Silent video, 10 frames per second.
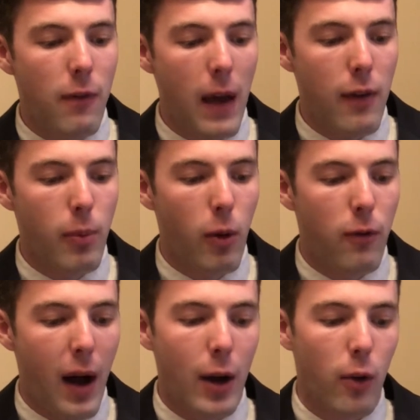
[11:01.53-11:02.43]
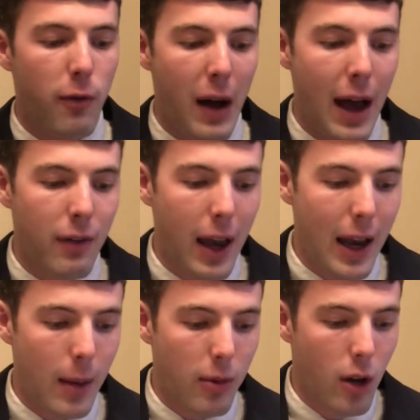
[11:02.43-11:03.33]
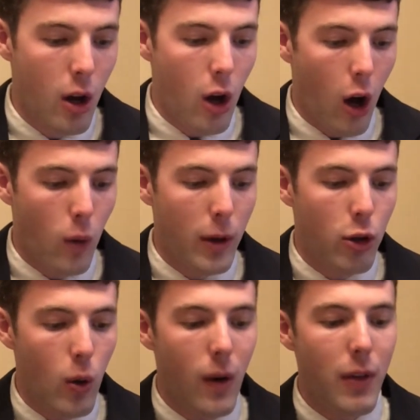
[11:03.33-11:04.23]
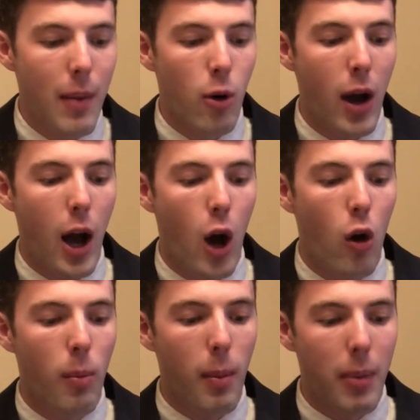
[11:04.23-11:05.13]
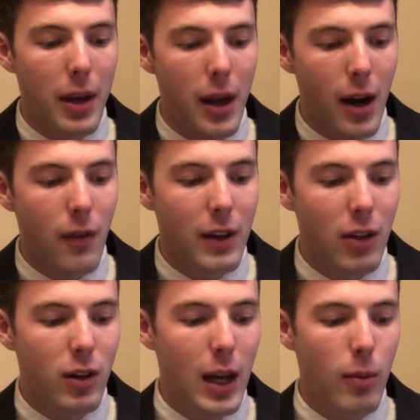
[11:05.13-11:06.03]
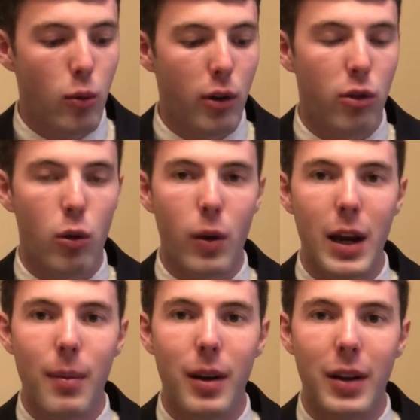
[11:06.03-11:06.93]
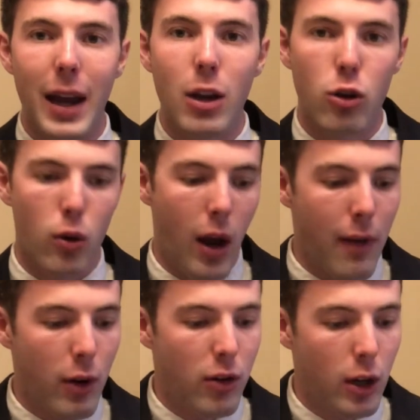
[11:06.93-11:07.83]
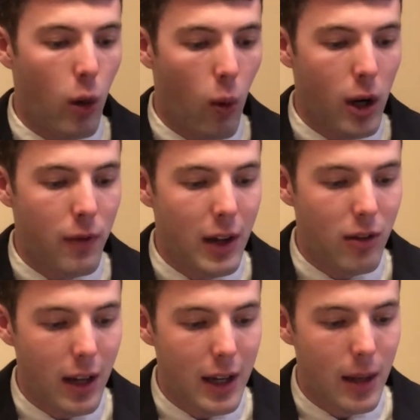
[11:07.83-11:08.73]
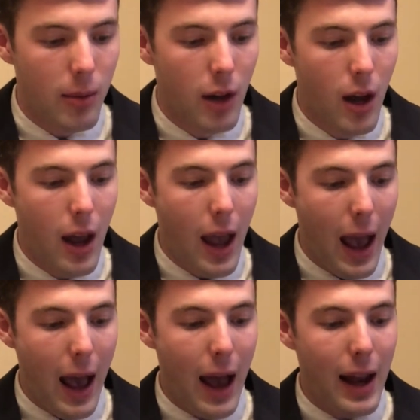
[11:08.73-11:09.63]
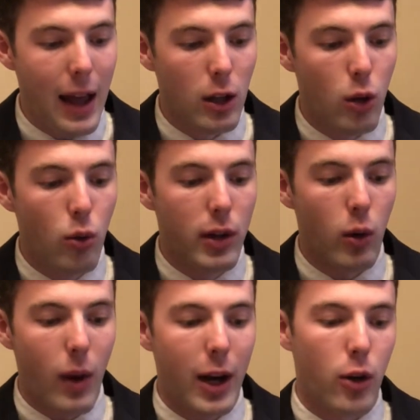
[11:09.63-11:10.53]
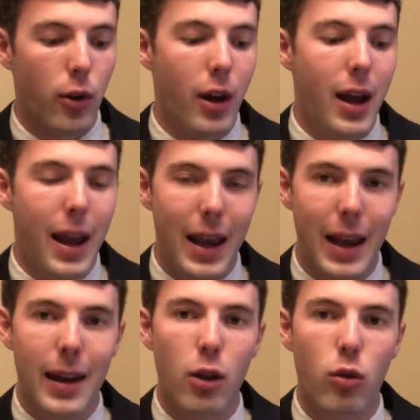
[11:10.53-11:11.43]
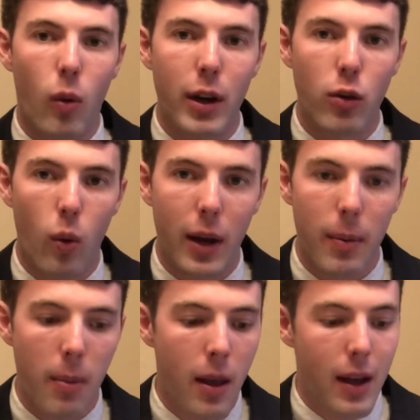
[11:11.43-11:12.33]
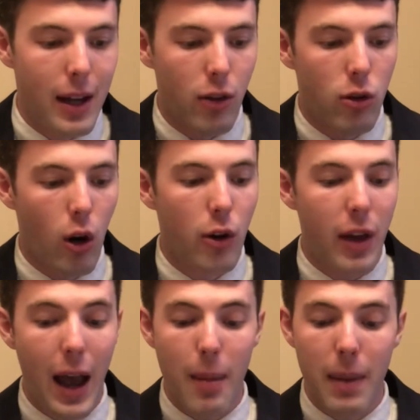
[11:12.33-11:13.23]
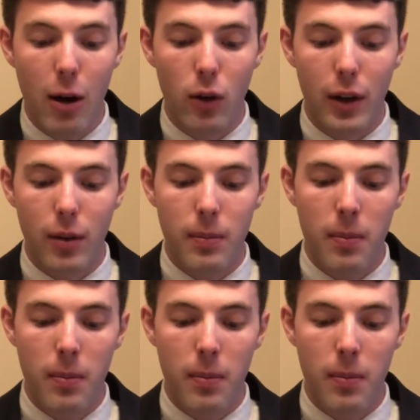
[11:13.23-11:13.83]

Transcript: favorable final 5 games. Only 2 of them are at home, but none of these teams really scream danger. Every single one of these teams had a losing record in 2020. And it starts at Maryland.